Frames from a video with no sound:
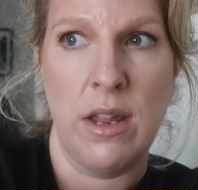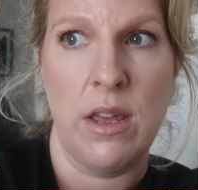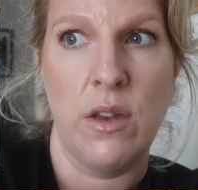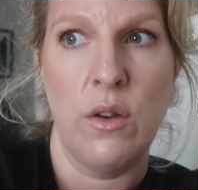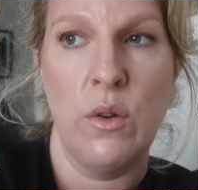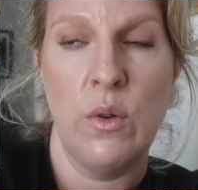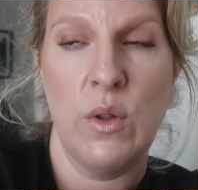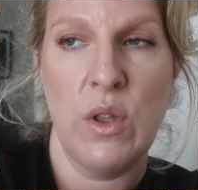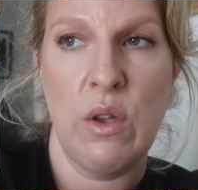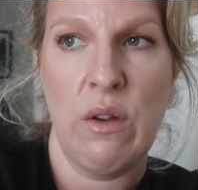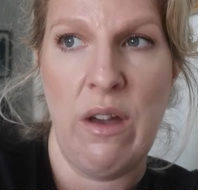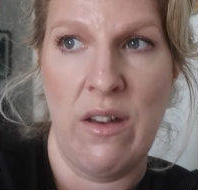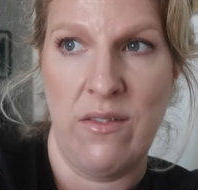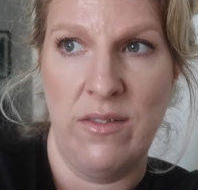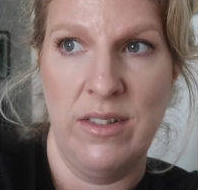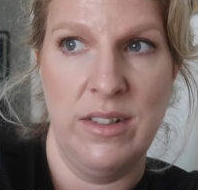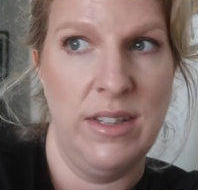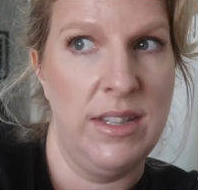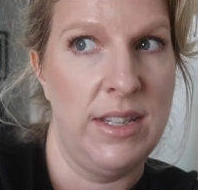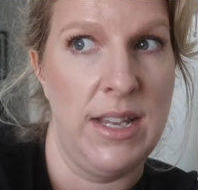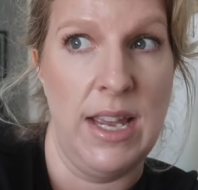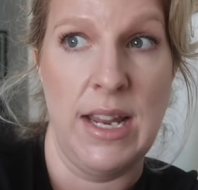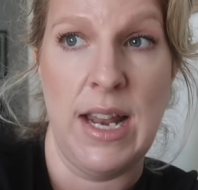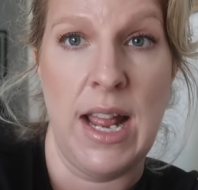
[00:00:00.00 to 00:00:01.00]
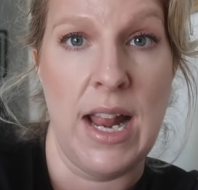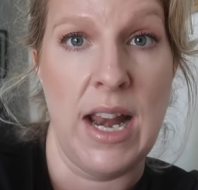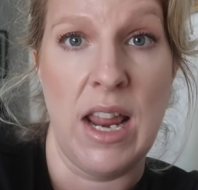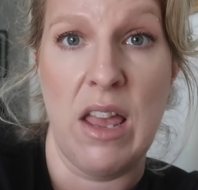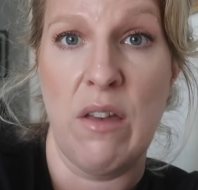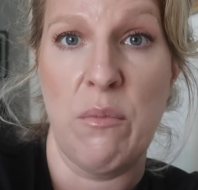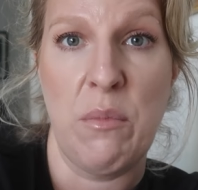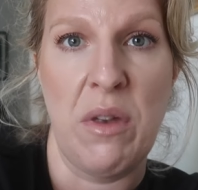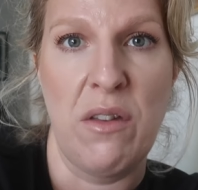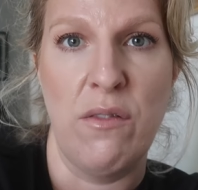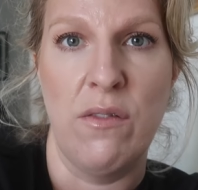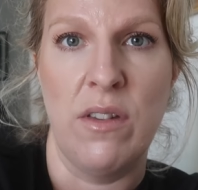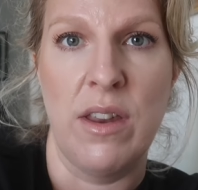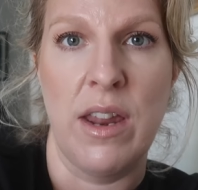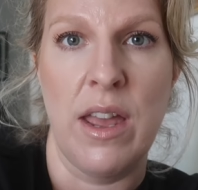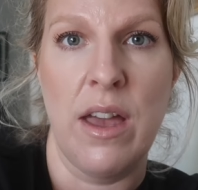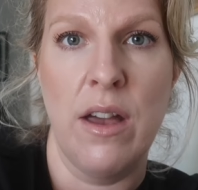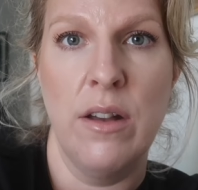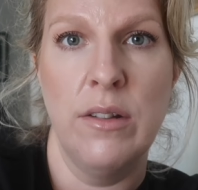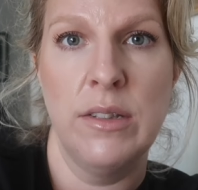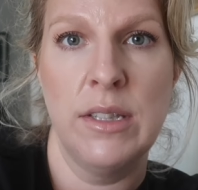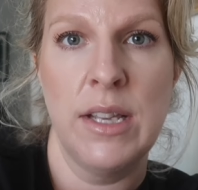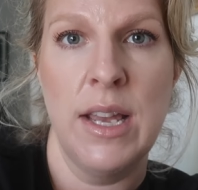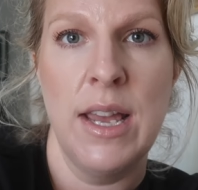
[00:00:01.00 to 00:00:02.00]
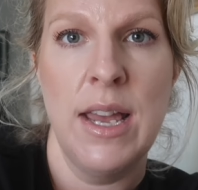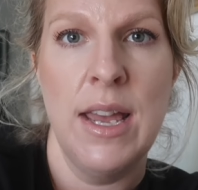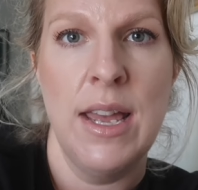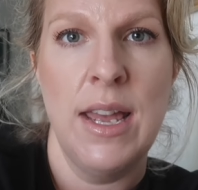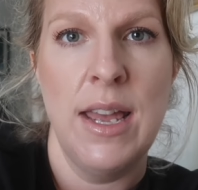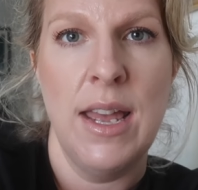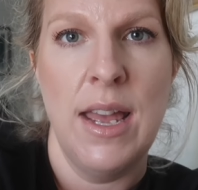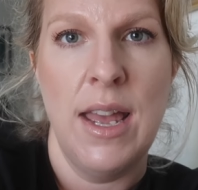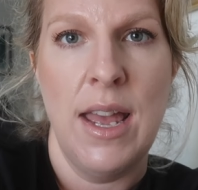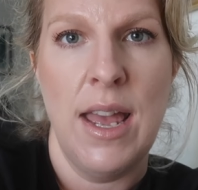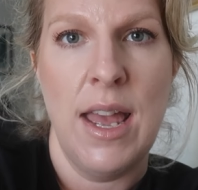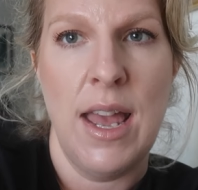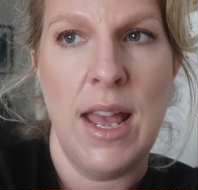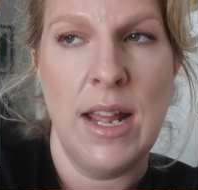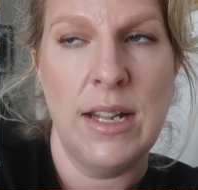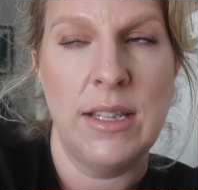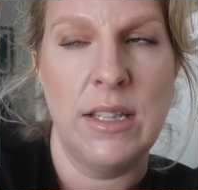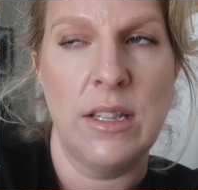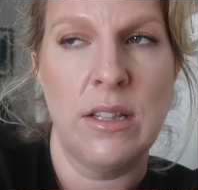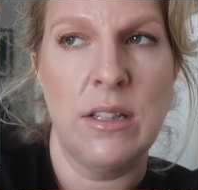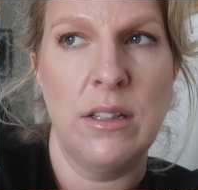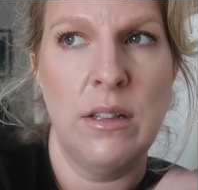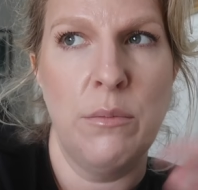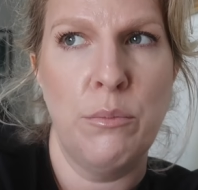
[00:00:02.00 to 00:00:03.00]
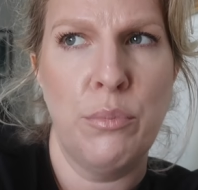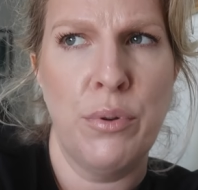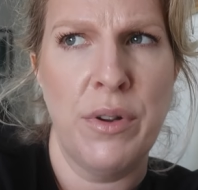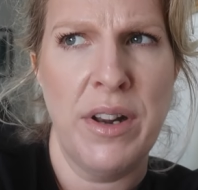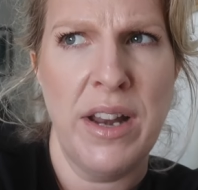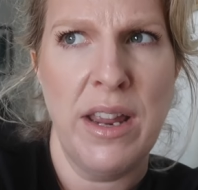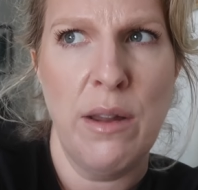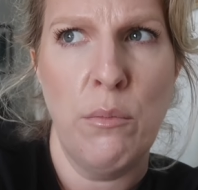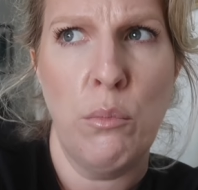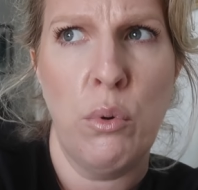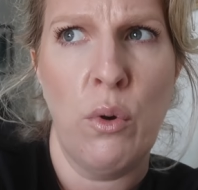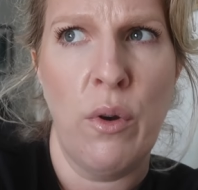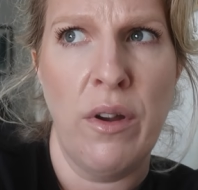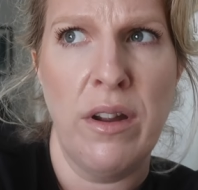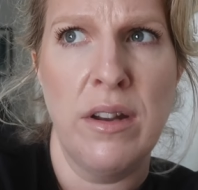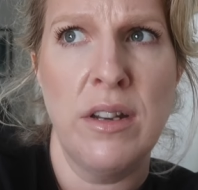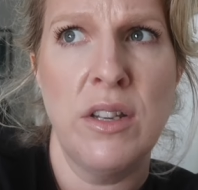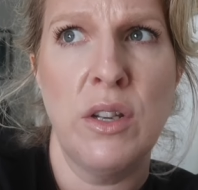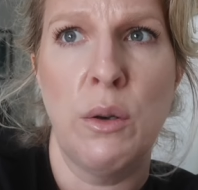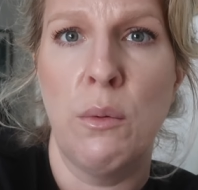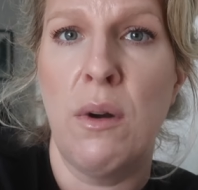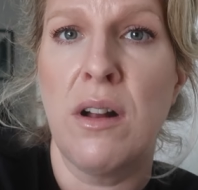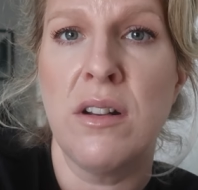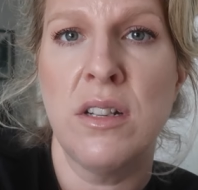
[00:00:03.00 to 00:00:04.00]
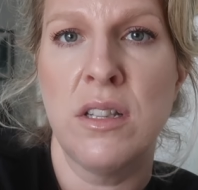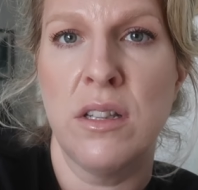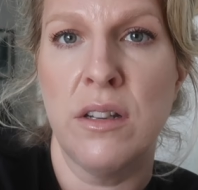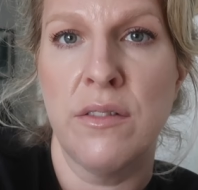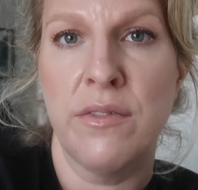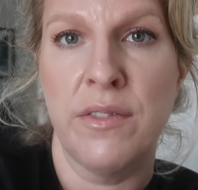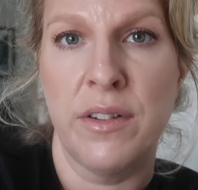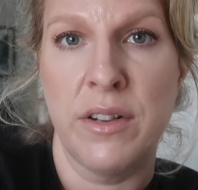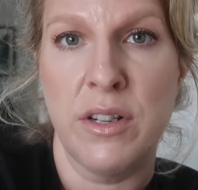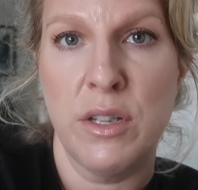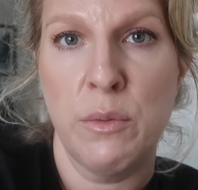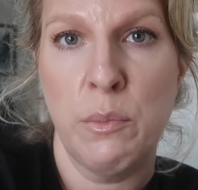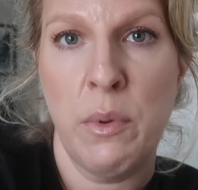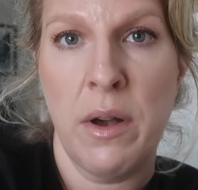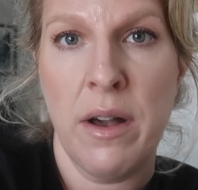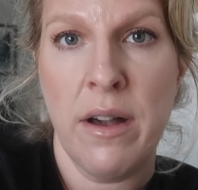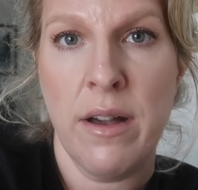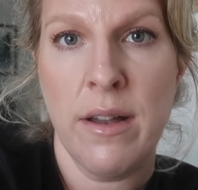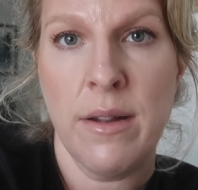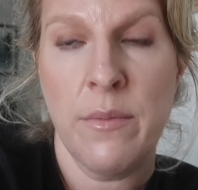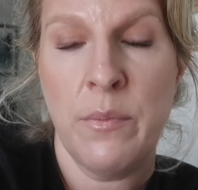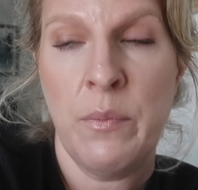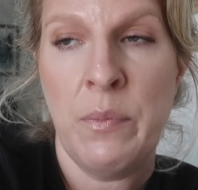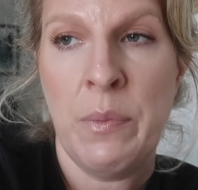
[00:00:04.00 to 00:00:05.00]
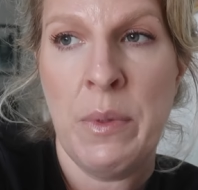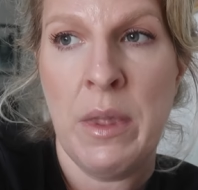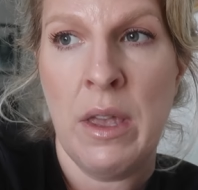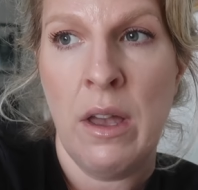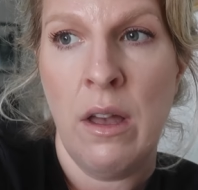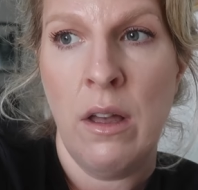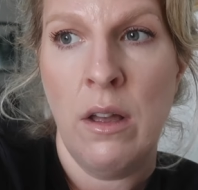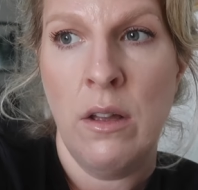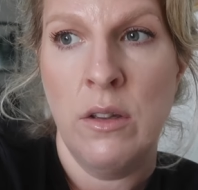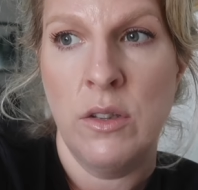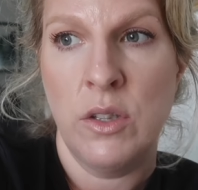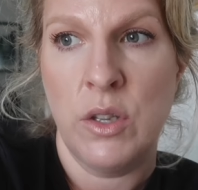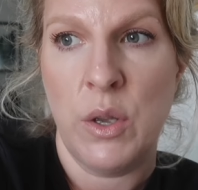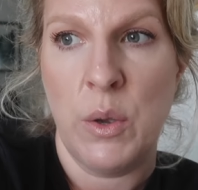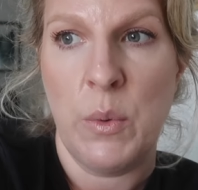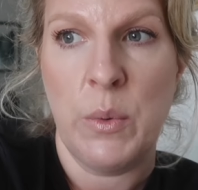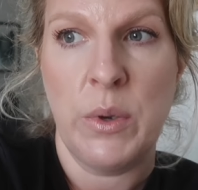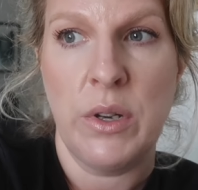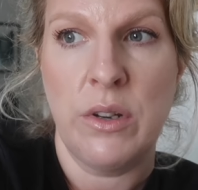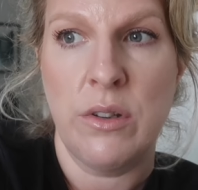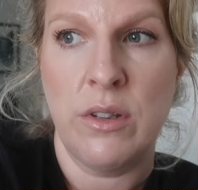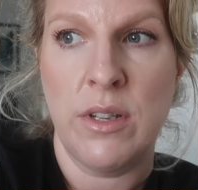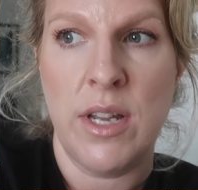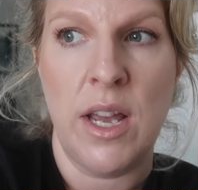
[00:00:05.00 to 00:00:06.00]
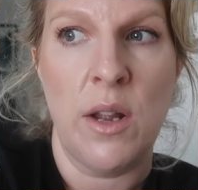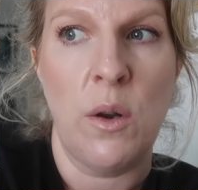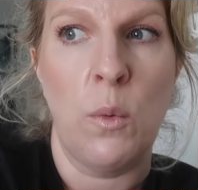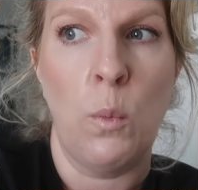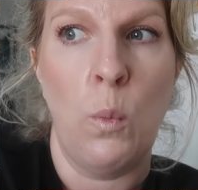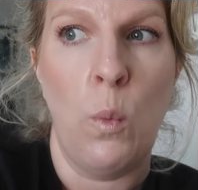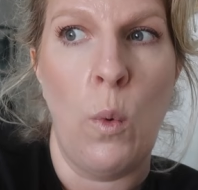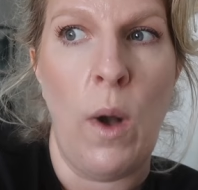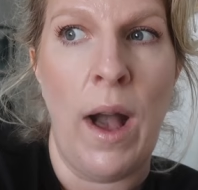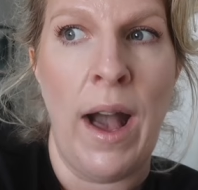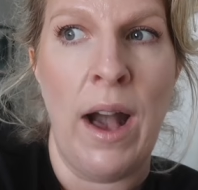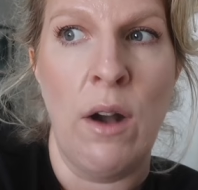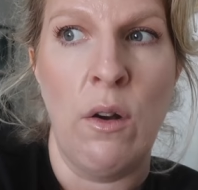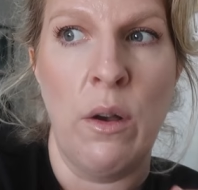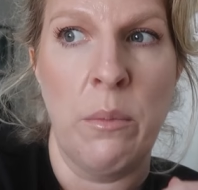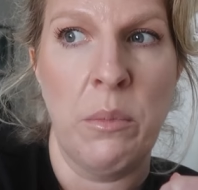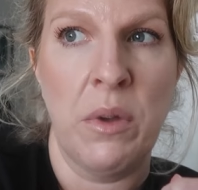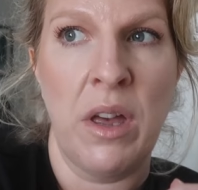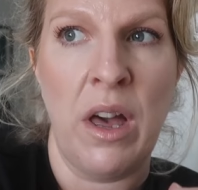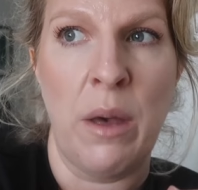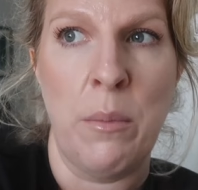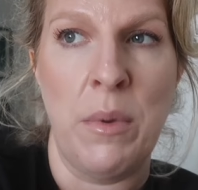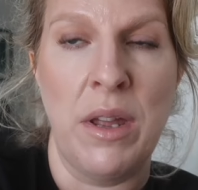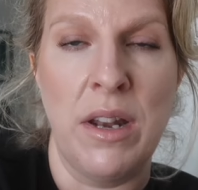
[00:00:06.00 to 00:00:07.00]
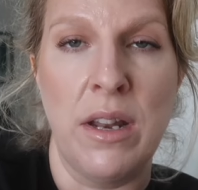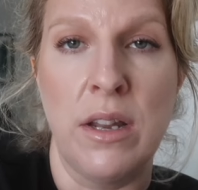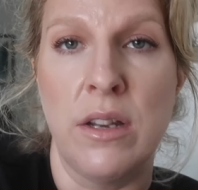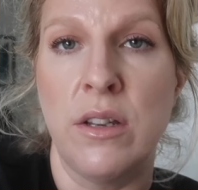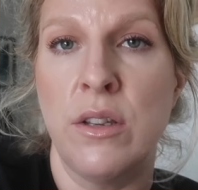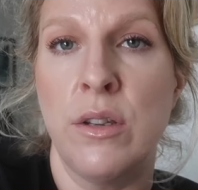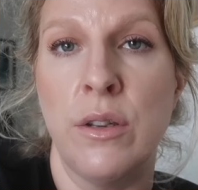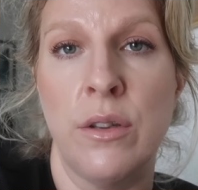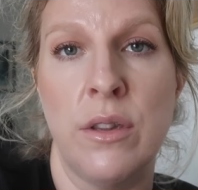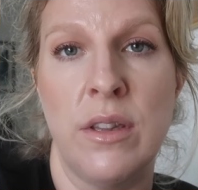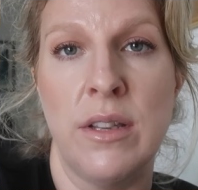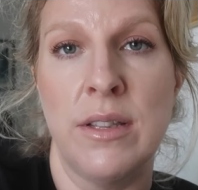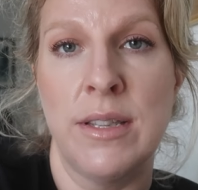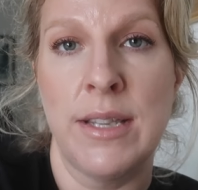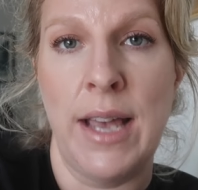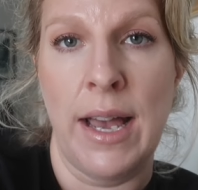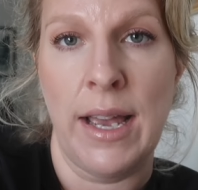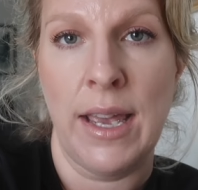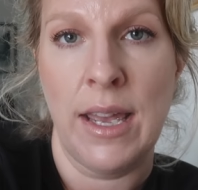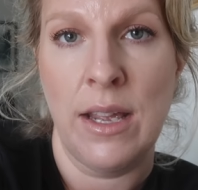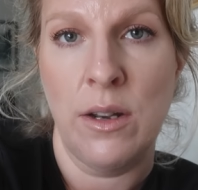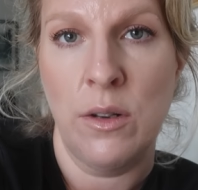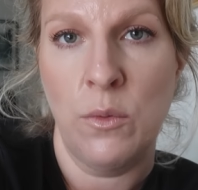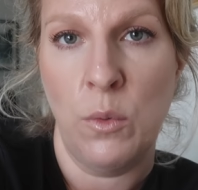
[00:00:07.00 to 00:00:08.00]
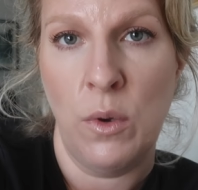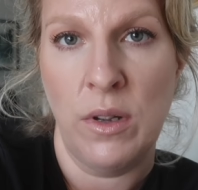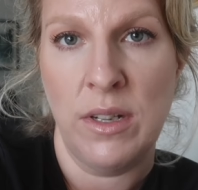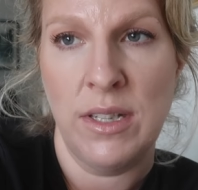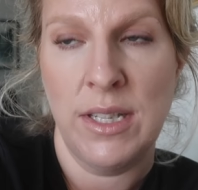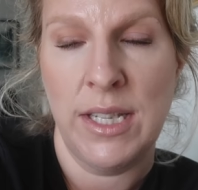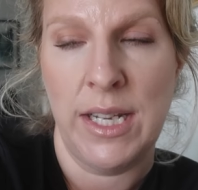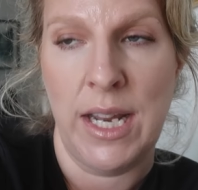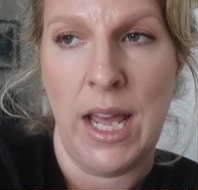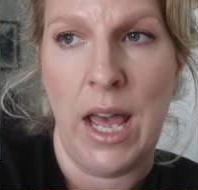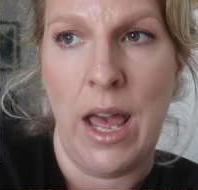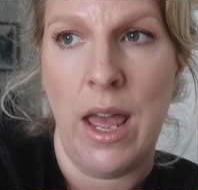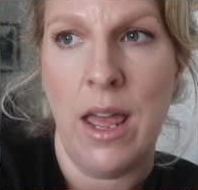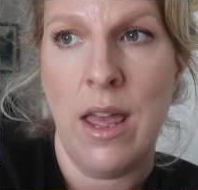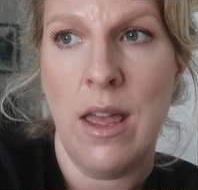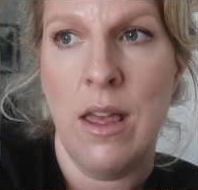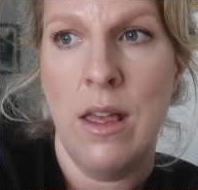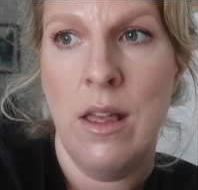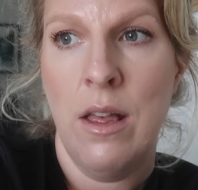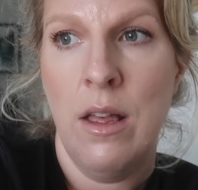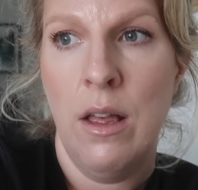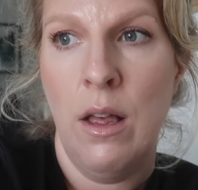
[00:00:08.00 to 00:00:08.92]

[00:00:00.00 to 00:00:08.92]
new, and you haven't seen any of my videos, it's pretty important to watch the first part so you understand how I'm coming into the second one today.